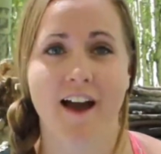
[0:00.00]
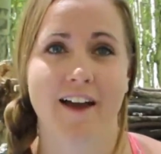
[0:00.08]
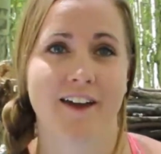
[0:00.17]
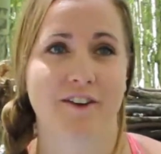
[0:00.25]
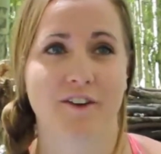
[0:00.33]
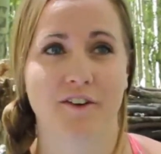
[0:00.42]
I
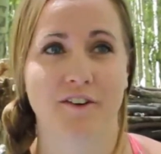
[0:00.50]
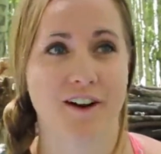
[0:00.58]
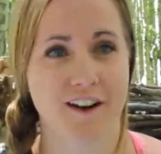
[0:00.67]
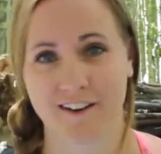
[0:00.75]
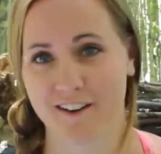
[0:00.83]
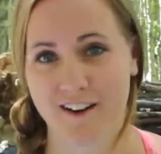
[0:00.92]
could go
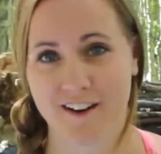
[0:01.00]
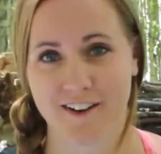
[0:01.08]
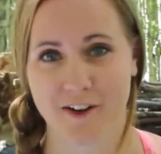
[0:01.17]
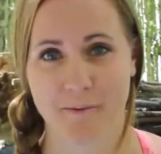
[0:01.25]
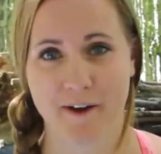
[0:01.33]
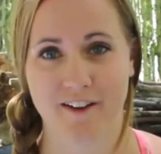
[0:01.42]
on and
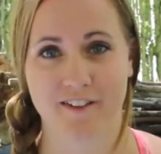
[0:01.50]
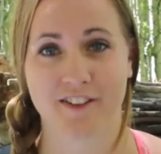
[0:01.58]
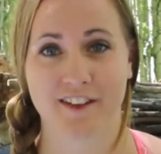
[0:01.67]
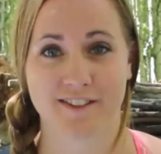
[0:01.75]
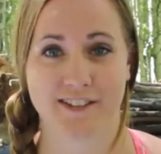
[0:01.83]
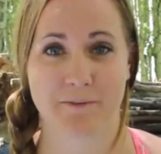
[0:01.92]
on about
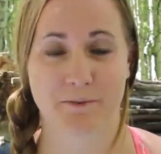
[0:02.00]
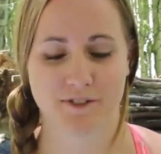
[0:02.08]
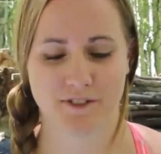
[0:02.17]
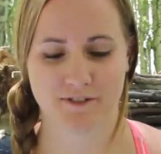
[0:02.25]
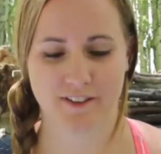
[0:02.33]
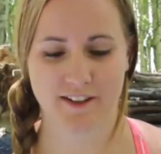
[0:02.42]
the
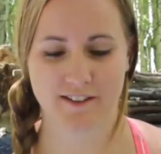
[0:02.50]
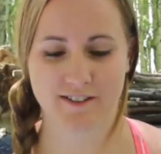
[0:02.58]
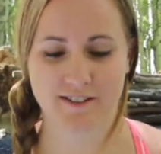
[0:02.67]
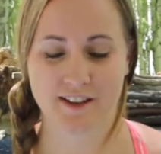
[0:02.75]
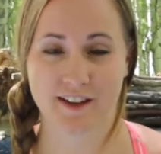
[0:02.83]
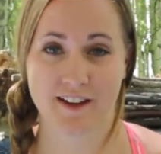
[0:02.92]
examples of
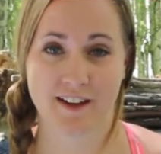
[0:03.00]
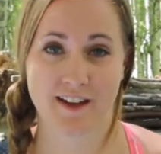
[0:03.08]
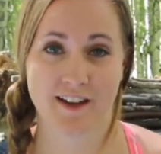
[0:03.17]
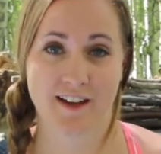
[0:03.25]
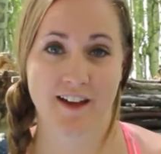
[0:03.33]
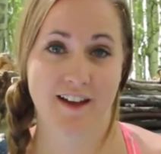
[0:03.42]
this
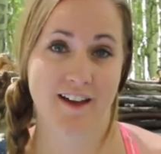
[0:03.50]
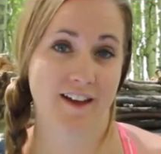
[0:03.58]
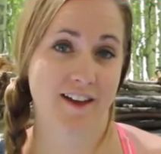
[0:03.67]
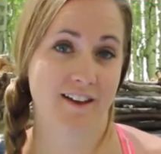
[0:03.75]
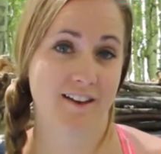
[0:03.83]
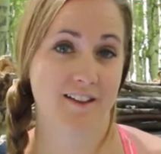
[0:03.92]

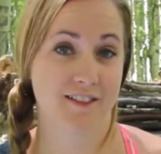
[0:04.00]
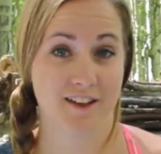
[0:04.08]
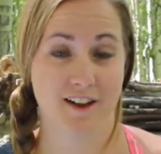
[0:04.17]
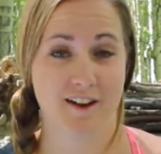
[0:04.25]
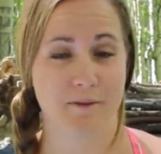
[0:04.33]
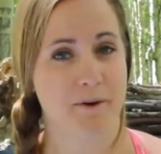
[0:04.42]
in the
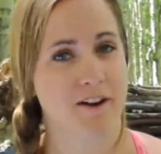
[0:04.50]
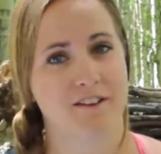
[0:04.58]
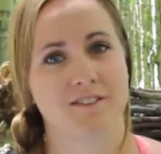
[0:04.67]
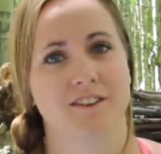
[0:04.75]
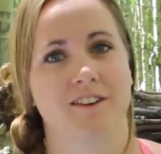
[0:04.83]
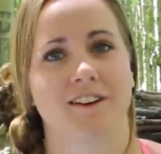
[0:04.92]
Harry Potter
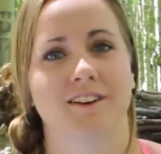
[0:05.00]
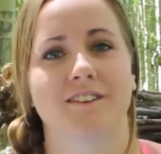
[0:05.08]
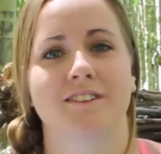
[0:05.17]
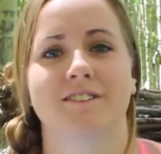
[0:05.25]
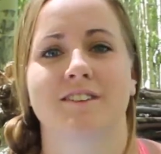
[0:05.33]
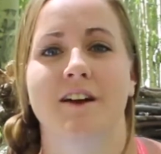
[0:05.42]

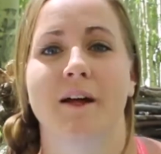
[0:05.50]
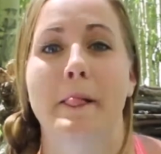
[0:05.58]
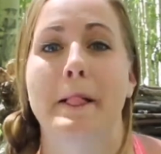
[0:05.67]
series.